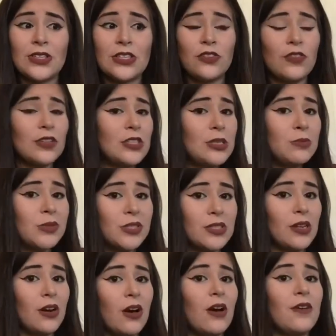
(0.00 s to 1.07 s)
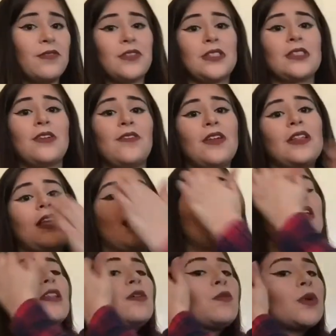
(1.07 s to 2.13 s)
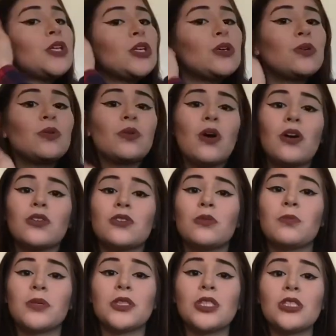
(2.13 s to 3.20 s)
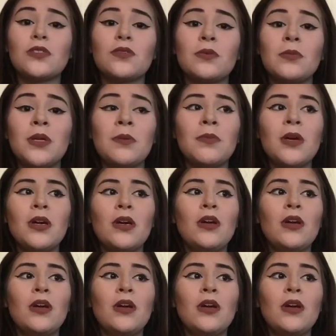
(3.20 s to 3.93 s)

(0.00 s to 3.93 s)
There's 15% off and stuff like that. And then when you also purchase from them,